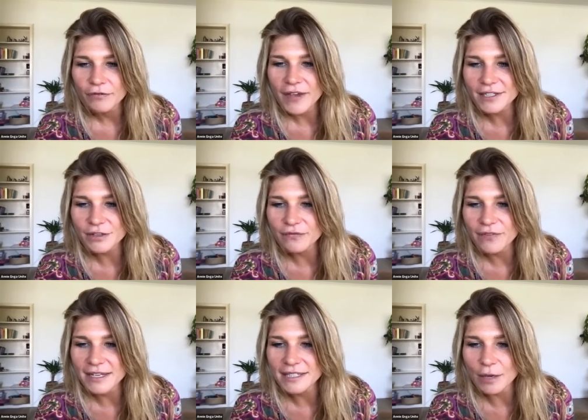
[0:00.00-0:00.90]

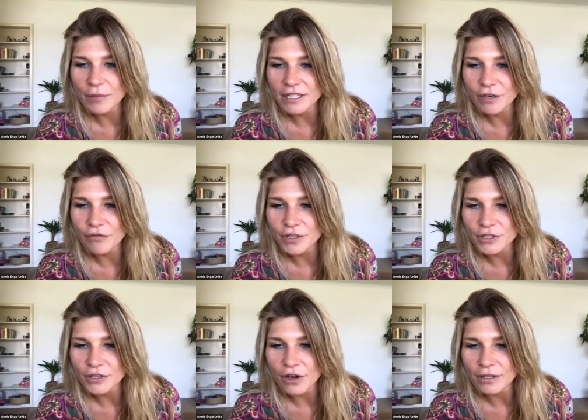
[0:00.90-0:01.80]
Face-to-face can be
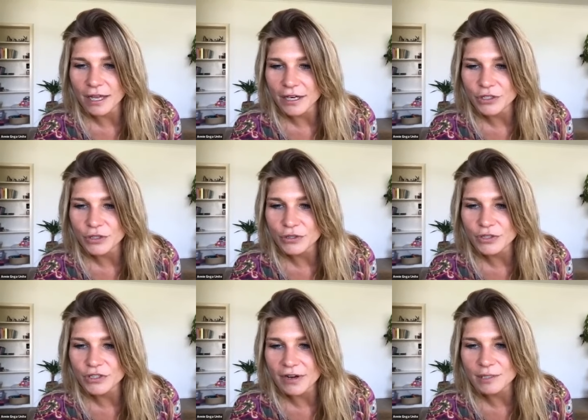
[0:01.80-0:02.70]
different to online due
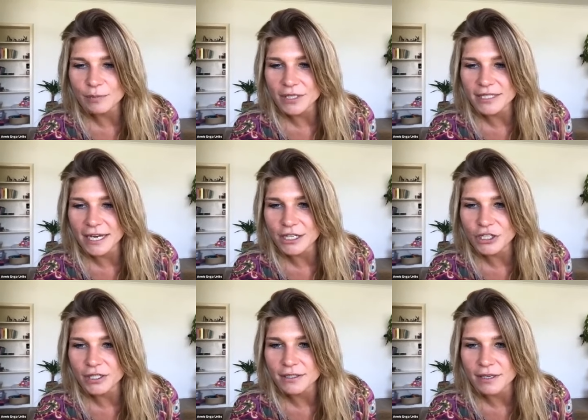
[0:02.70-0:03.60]
to
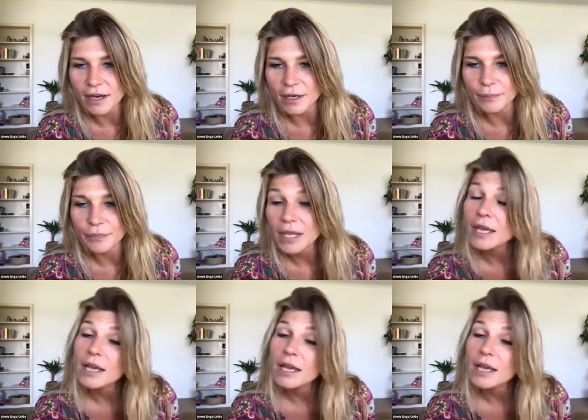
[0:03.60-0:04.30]
transportation time.